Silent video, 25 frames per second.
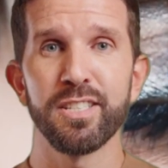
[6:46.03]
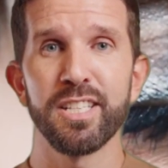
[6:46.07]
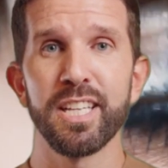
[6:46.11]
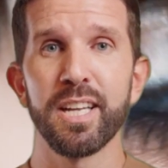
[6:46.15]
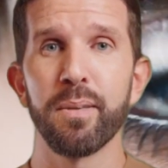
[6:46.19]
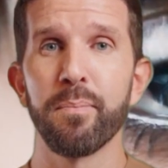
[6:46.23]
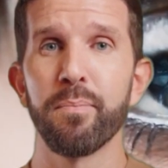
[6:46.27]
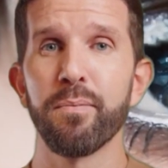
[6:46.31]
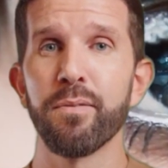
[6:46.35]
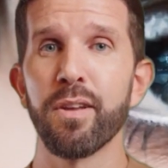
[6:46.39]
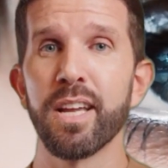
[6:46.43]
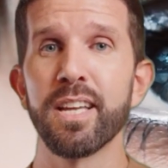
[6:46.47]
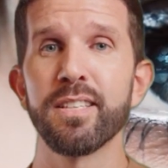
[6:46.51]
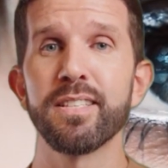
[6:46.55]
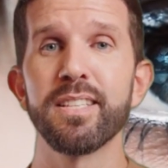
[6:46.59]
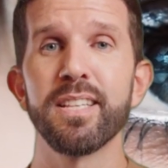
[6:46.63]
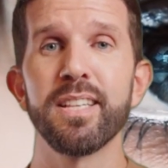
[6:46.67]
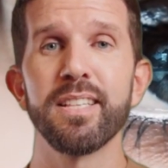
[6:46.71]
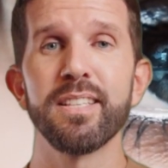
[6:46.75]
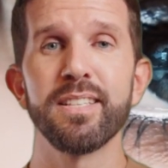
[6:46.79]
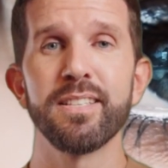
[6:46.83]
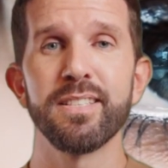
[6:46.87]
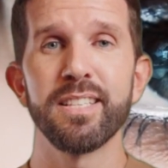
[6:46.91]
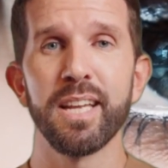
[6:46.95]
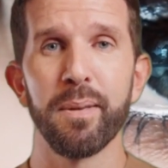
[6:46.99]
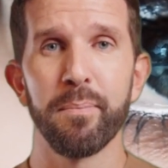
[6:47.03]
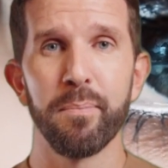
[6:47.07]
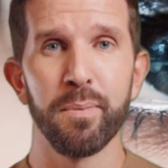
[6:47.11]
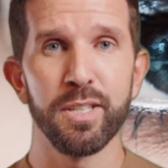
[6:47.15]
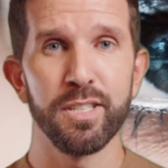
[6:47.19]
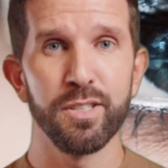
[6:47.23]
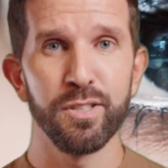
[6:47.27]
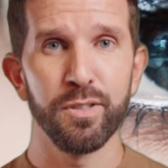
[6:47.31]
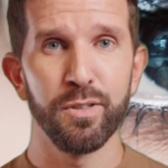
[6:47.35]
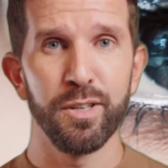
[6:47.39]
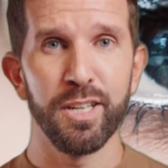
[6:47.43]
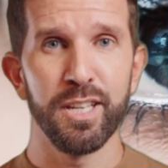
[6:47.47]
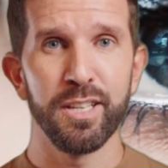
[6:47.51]
keep facing the same
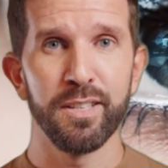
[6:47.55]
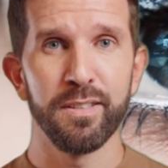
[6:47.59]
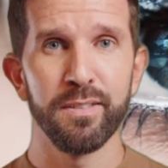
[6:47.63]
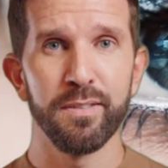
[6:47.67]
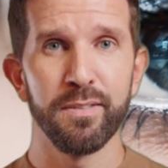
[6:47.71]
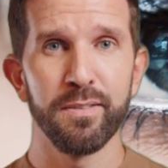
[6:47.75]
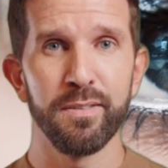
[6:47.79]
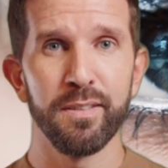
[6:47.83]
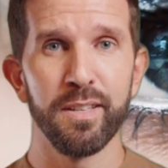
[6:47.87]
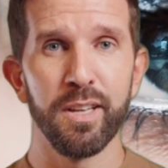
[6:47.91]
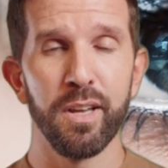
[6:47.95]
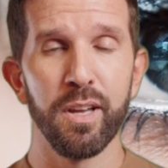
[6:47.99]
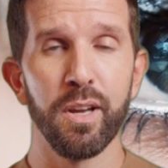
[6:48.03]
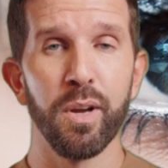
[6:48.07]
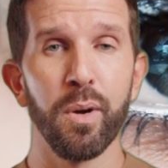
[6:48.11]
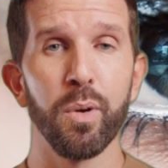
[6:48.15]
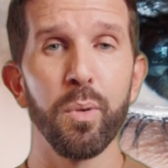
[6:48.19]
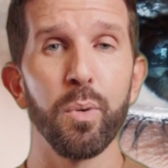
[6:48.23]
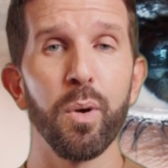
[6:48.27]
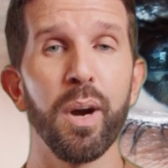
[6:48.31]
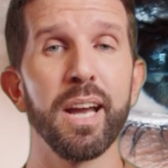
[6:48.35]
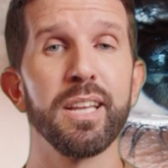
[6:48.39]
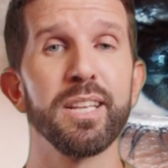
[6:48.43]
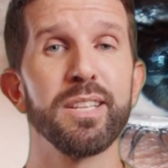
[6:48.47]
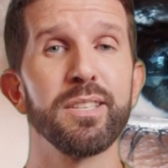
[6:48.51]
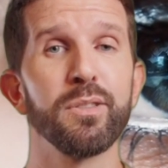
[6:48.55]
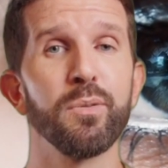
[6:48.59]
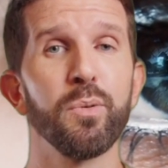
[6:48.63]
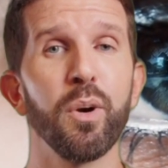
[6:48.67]
mystery. Why does